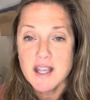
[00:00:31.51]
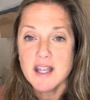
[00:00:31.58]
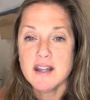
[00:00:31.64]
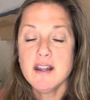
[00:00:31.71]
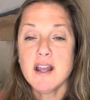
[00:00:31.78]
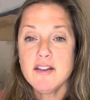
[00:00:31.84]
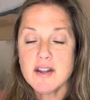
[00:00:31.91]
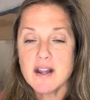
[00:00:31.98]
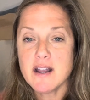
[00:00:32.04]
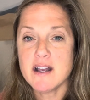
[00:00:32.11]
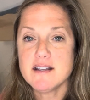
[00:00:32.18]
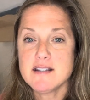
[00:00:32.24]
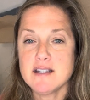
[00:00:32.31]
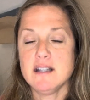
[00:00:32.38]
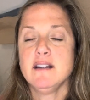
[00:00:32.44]

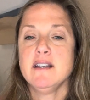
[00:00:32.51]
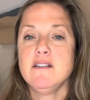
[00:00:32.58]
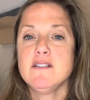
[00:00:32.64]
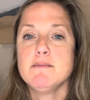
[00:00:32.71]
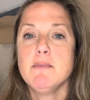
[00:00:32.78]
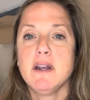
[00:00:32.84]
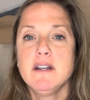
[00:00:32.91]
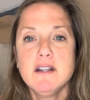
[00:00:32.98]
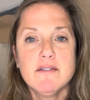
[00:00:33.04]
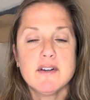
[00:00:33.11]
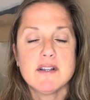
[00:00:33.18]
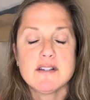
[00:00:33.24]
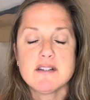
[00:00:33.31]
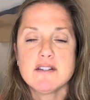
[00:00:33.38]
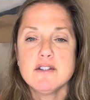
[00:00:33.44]
Nonetheless, it leaves many of
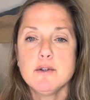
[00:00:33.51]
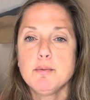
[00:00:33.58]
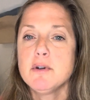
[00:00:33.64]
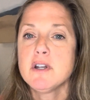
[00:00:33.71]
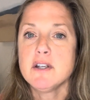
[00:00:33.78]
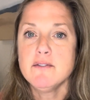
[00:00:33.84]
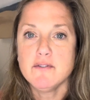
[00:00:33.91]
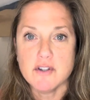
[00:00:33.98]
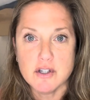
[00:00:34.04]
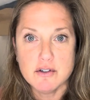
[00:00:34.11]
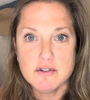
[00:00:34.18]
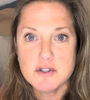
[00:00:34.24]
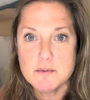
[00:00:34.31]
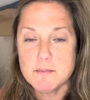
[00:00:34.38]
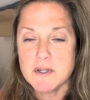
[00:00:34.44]
us super
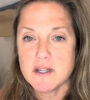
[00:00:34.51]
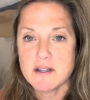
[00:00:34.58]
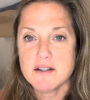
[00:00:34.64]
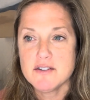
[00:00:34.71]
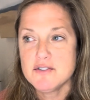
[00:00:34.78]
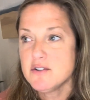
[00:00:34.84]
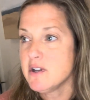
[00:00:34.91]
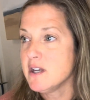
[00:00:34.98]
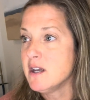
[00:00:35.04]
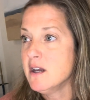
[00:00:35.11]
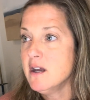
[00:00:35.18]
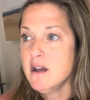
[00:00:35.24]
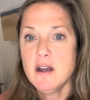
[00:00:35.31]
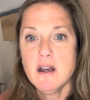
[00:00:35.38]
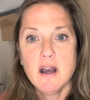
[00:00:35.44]
confused because you're like,
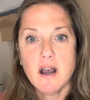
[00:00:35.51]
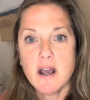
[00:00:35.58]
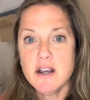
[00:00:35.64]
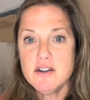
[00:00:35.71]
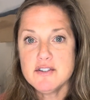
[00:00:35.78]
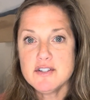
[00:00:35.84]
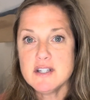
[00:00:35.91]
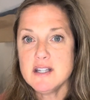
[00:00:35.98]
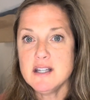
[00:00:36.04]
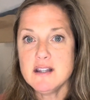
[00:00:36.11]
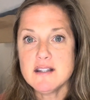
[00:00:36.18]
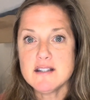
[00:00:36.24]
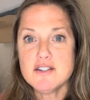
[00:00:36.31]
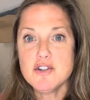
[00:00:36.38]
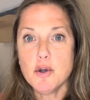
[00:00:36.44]
I used to eat
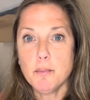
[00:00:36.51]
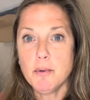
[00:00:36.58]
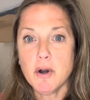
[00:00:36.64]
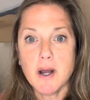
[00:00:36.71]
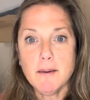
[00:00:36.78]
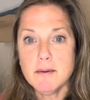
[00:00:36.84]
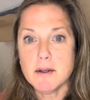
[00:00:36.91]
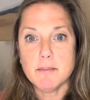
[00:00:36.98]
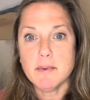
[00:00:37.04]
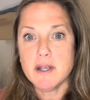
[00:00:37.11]
this no problem.